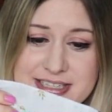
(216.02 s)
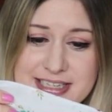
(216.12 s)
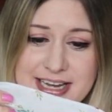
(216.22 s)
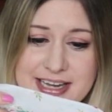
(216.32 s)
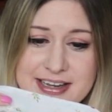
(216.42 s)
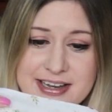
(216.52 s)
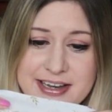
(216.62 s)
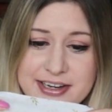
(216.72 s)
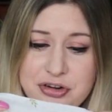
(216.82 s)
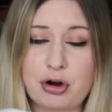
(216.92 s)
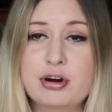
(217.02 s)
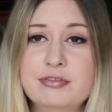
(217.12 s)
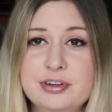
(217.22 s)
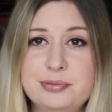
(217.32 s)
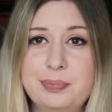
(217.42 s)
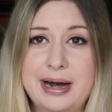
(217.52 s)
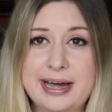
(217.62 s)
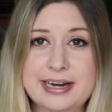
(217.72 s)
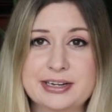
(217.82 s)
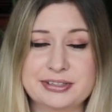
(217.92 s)
Like COVID
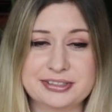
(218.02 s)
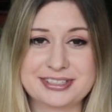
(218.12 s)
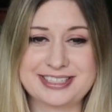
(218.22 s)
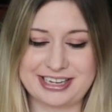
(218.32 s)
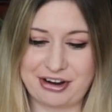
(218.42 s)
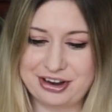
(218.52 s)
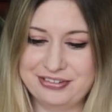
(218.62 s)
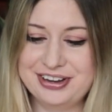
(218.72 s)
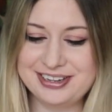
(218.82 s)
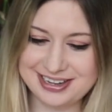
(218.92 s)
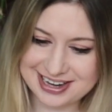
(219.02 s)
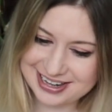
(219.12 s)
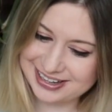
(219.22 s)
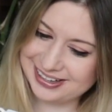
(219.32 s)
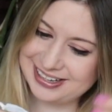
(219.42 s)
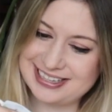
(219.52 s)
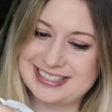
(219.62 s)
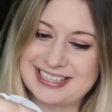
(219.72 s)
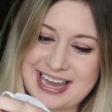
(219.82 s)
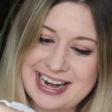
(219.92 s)
particles, COVID
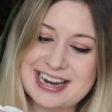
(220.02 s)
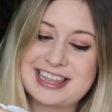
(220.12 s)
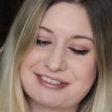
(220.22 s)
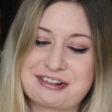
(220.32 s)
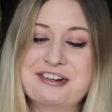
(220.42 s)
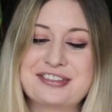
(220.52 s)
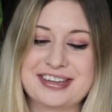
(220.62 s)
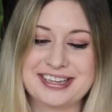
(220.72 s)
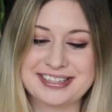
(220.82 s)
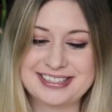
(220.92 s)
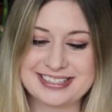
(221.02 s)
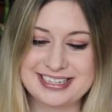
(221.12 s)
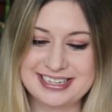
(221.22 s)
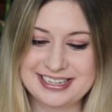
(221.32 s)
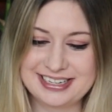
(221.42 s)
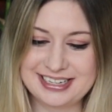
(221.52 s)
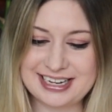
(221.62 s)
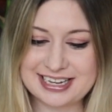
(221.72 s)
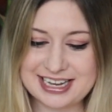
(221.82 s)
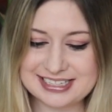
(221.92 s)
is getting through this.
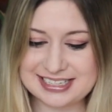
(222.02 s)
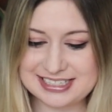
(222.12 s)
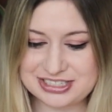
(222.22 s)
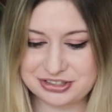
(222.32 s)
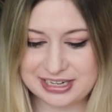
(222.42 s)
Like, yes, there's 2